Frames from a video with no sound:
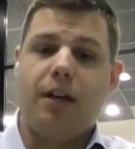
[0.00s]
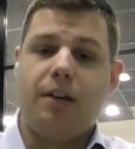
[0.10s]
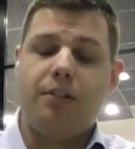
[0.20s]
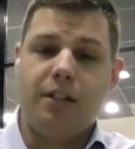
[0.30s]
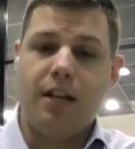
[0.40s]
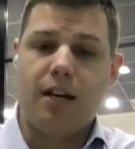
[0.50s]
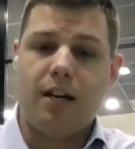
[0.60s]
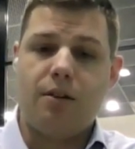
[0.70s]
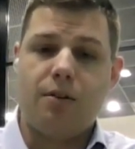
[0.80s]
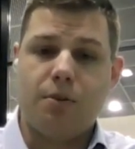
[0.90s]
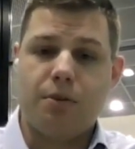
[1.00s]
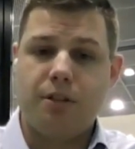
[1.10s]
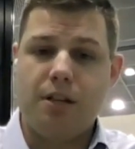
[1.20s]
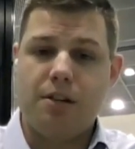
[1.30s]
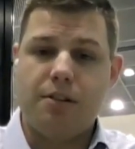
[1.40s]
SDR, or
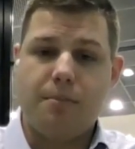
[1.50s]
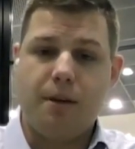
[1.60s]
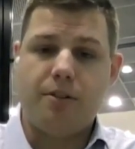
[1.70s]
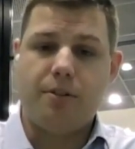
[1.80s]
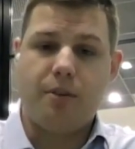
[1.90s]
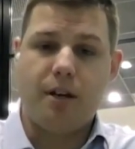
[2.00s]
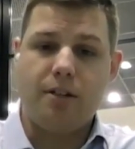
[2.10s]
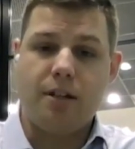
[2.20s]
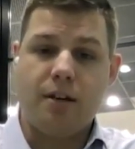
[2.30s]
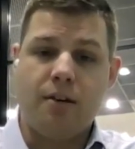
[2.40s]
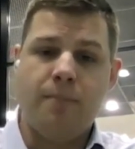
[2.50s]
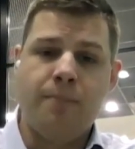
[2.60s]
standard dimension ratio.